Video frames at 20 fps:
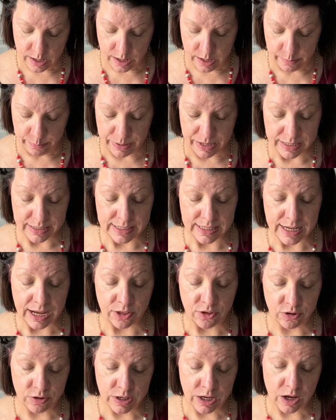Because the
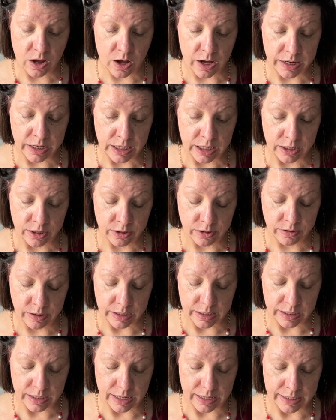other thing on here
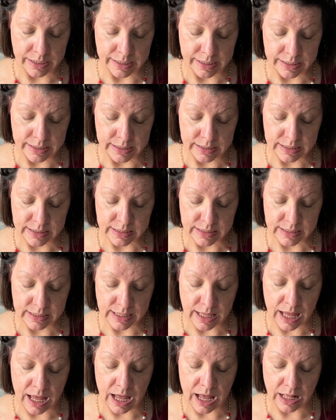is the
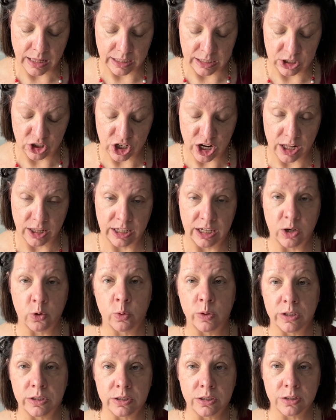Holly Jolly
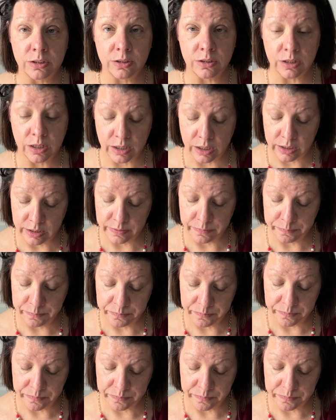Quilt Along.